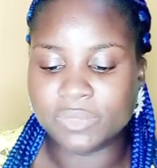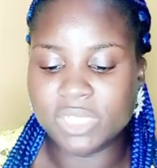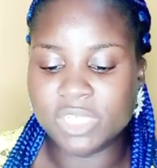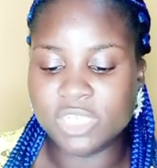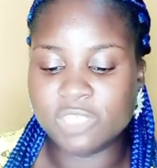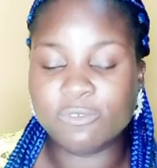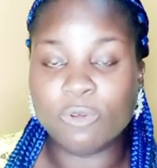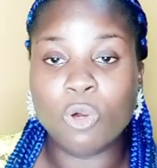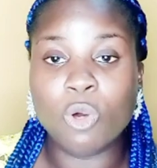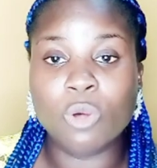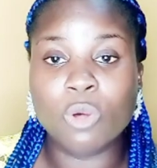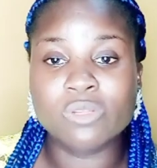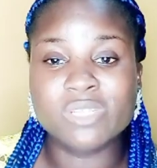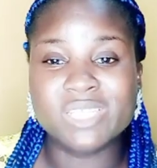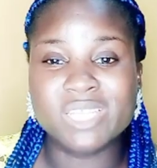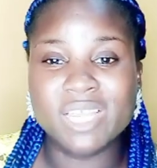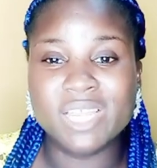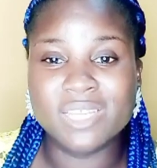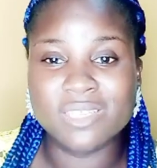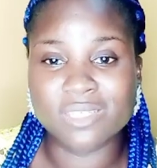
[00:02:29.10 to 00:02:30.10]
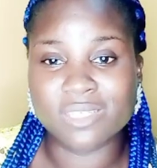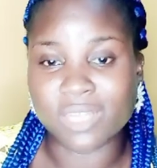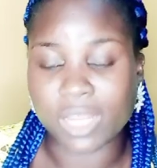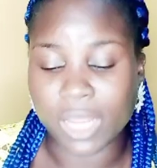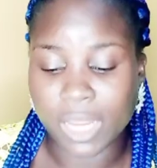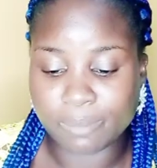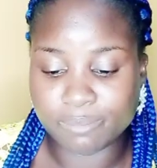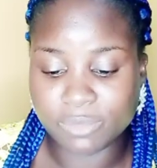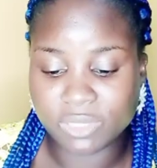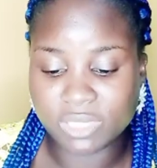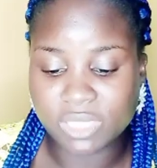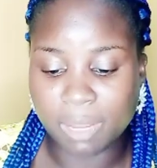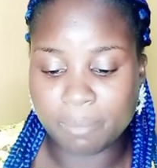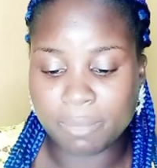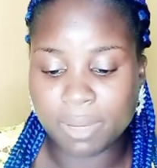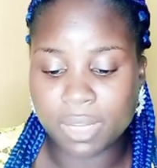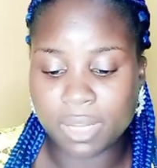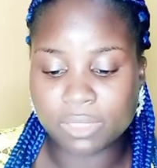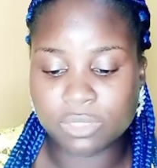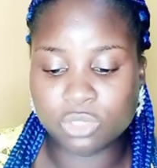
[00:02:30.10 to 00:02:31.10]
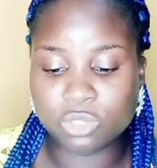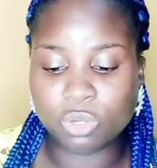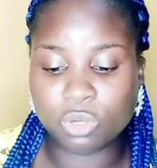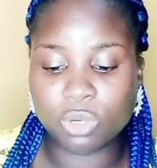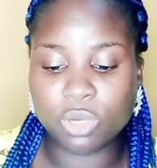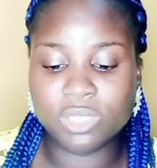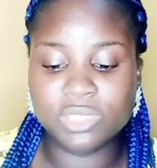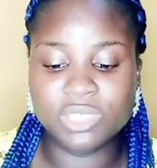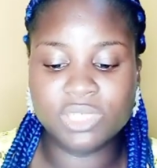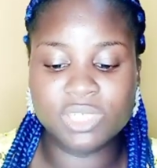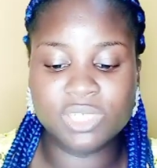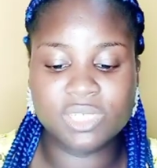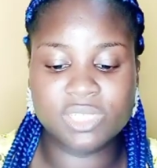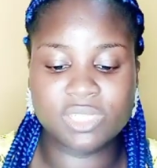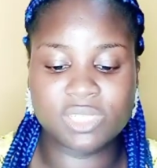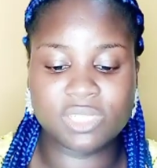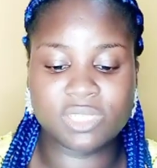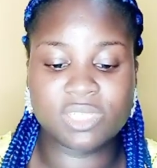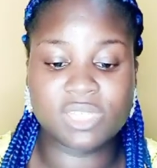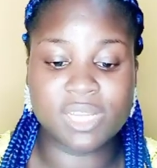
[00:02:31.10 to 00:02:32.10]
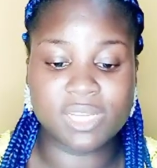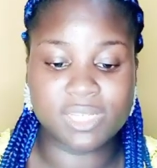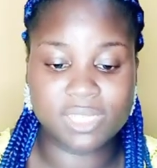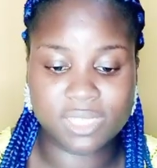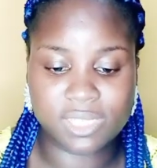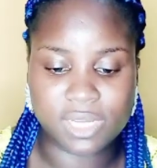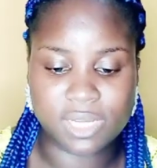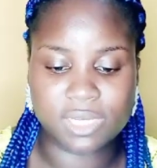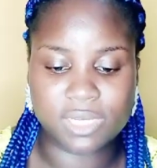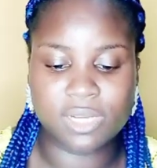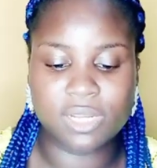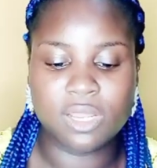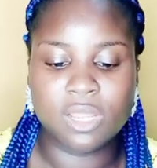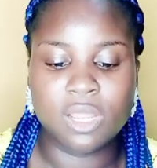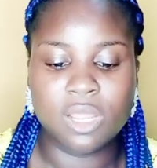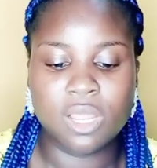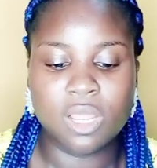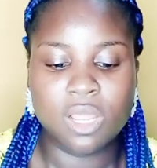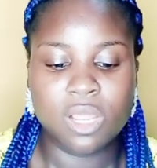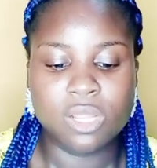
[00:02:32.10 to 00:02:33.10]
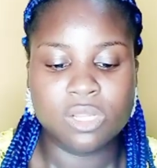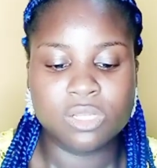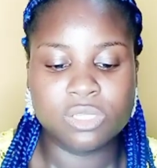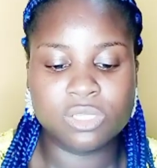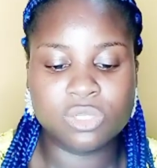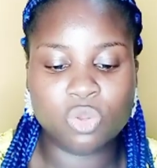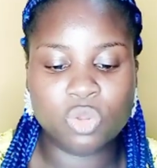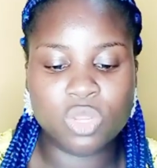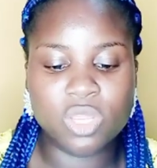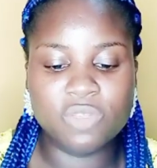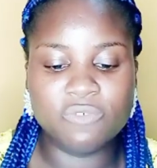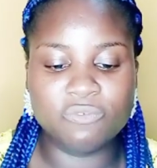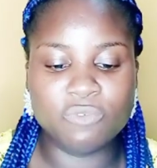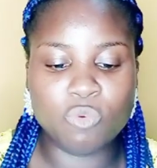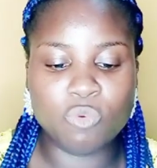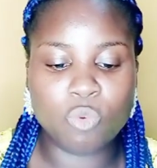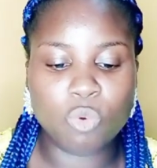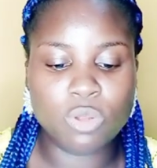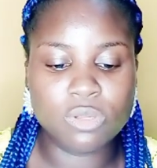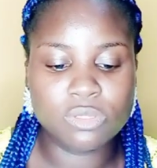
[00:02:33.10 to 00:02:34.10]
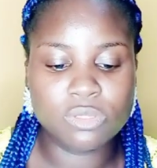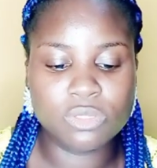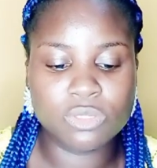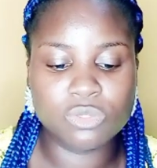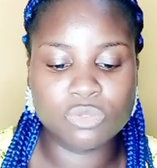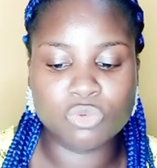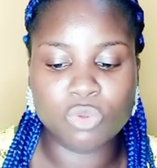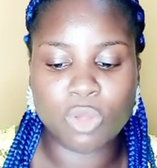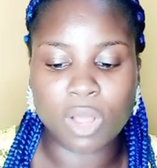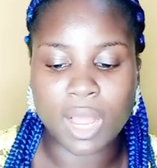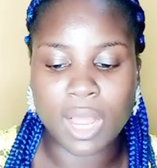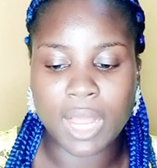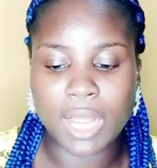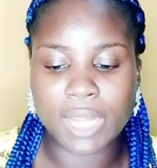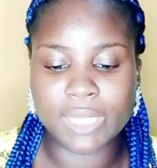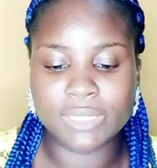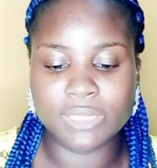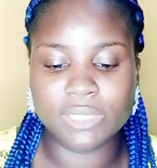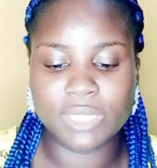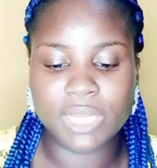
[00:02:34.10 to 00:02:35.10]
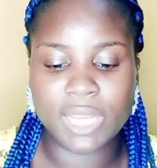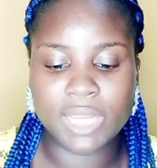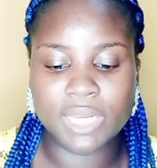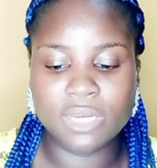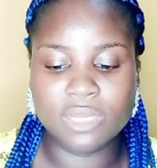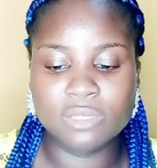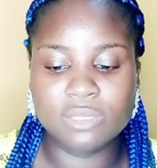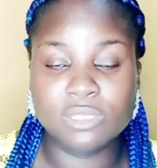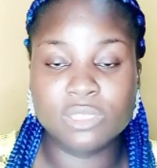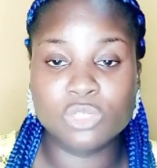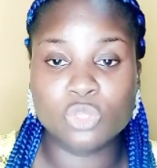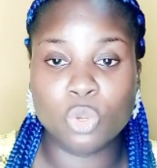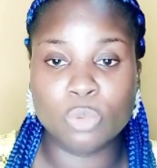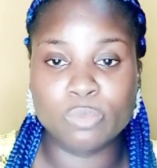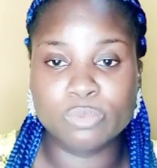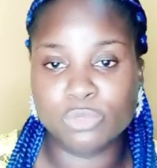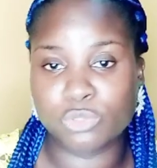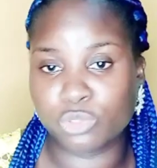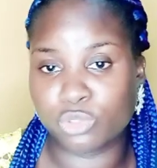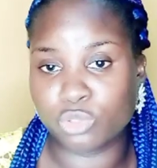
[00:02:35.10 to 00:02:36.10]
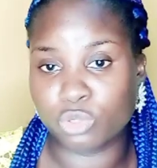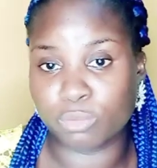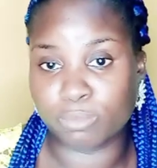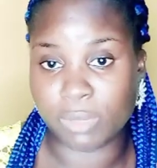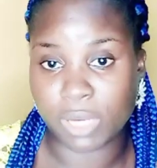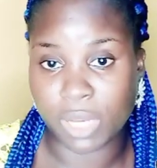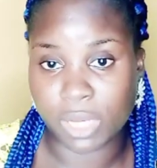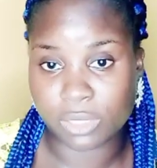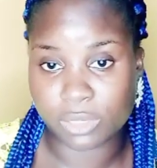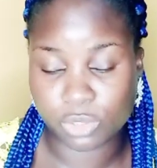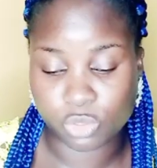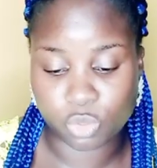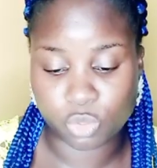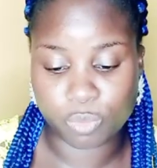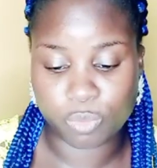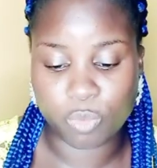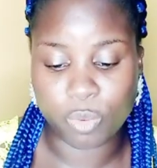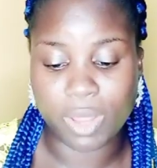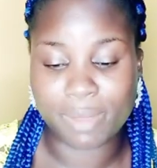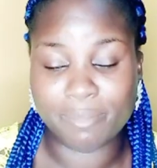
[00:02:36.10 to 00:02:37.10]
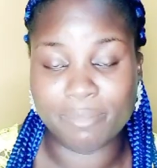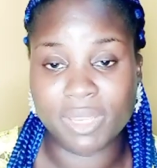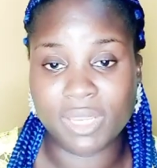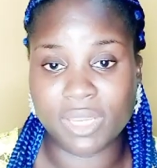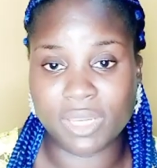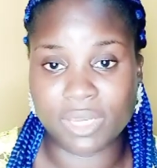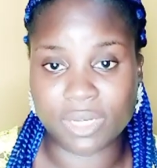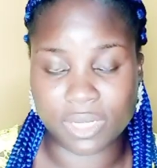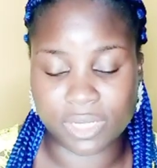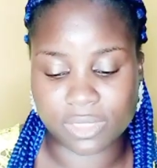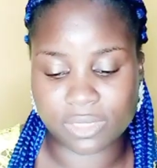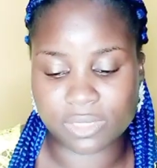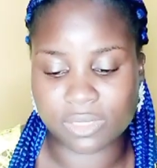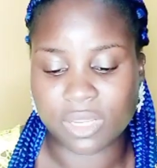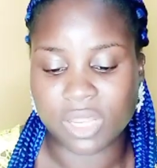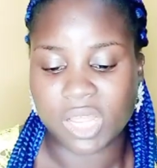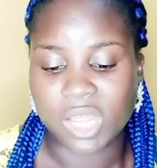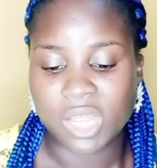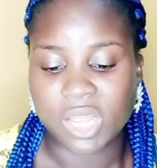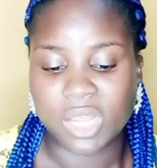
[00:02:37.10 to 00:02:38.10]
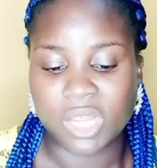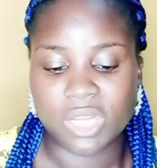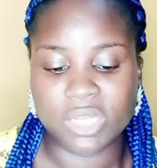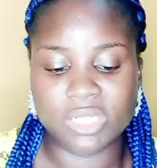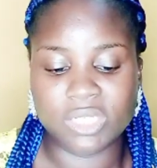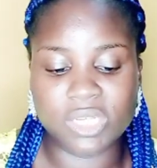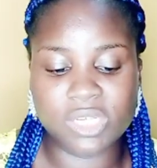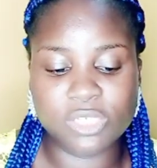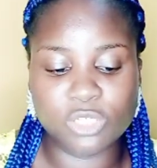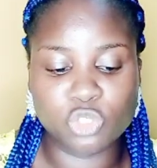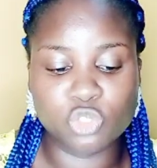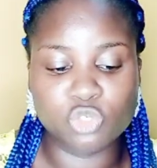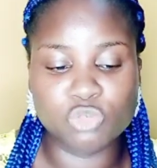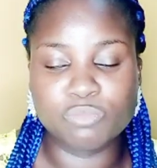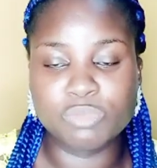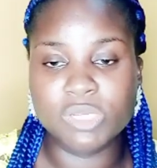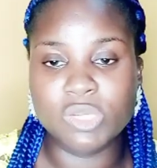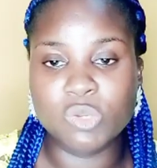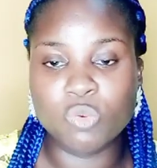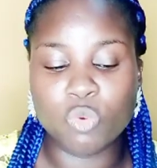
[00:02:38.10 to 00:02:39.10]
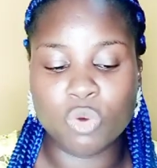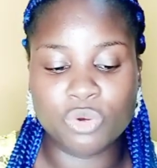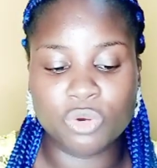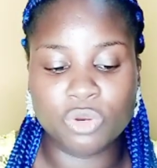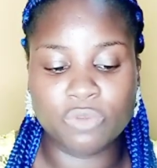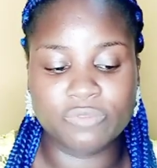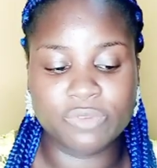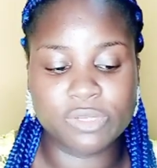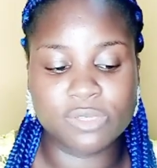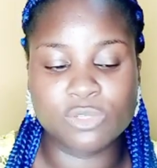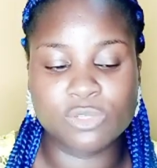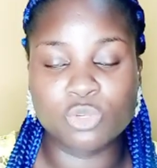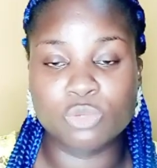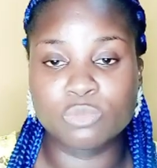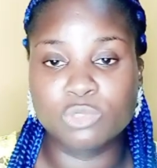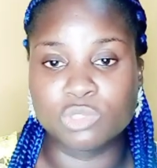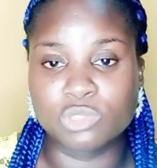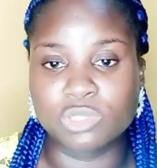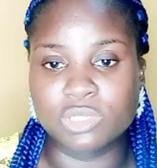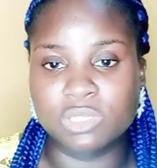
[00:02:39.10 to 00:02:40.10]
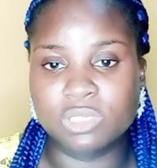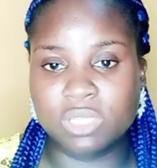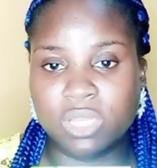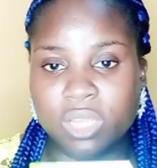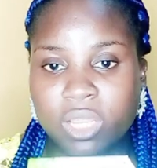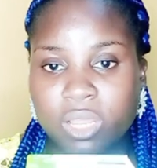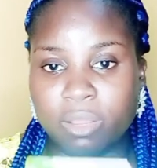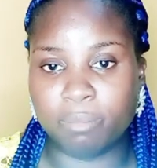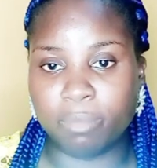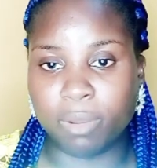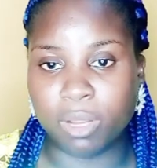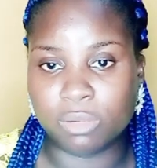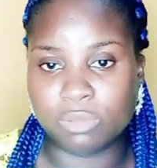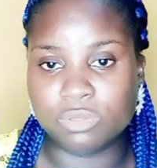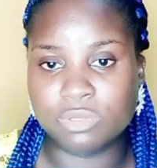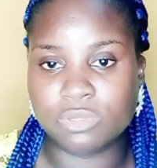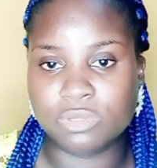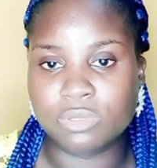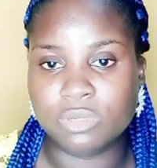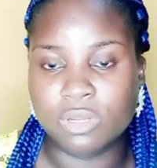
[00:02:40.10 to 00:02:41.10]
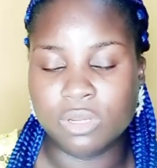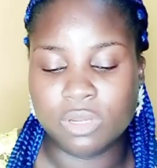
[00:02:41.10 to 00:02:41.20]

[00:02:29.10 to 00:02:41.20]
it's for all skin type, dermatologist tested. So if you want to add any soap to your black soap while making it, this should be one of the soaps you should think about